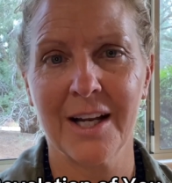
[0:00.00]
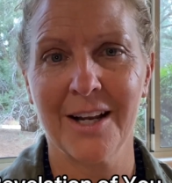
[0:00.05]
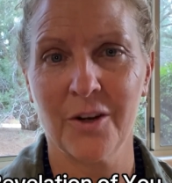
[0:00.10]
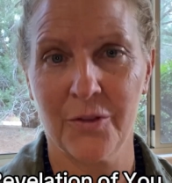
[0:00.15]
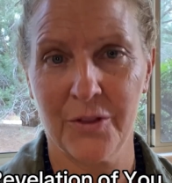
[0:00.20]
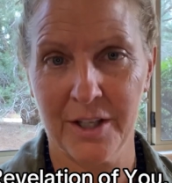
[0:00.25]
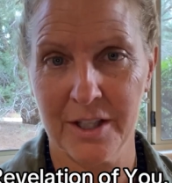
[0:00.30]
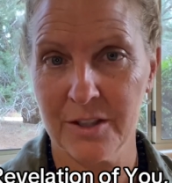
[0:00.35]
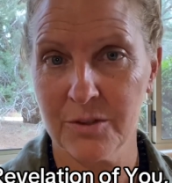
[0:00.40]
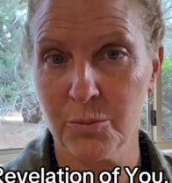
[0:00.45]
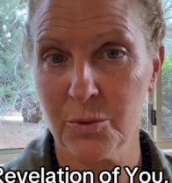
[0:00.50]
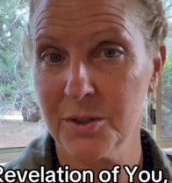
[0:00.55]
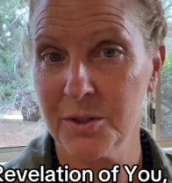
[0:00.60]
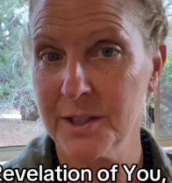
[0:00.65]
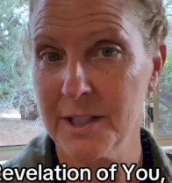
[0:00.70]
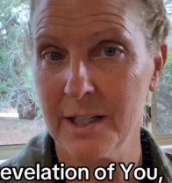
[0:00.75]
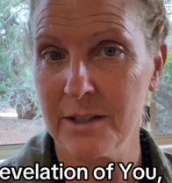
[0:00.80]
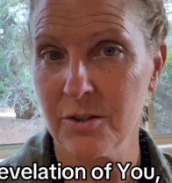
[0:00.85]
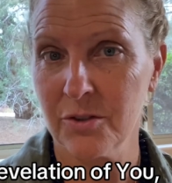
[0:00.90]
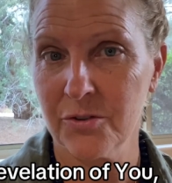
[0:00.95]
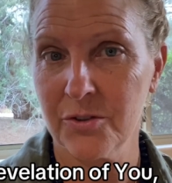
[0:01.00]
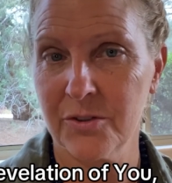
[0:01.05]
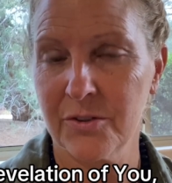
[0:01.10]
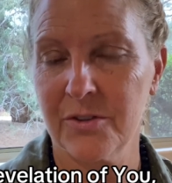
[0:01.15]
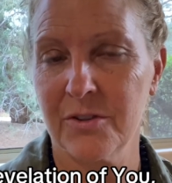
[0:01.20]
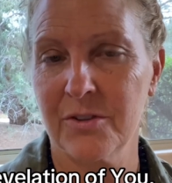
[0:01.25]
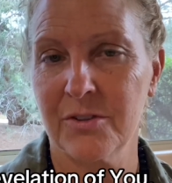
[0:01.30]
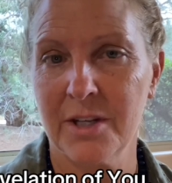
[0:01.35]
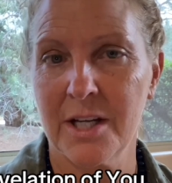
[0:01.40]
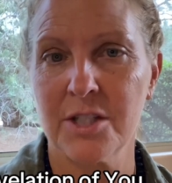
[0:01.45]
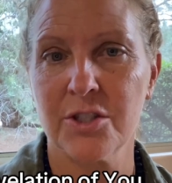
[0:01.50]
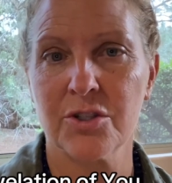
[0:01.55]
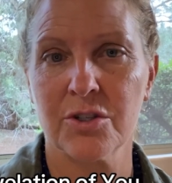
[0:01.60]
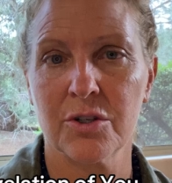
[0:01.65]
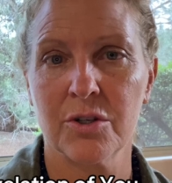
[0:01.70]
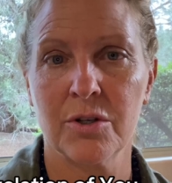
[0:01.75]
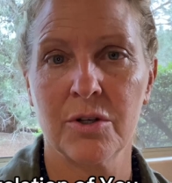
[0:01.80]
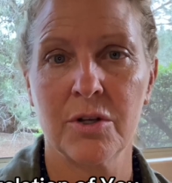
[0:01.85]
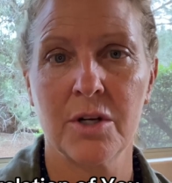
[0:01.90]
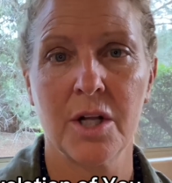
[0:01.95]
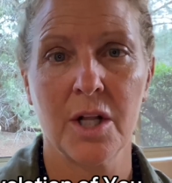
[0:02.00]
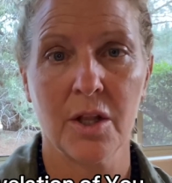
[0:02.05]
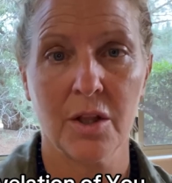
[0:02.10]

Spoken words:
I don't think with doctors it's intentional.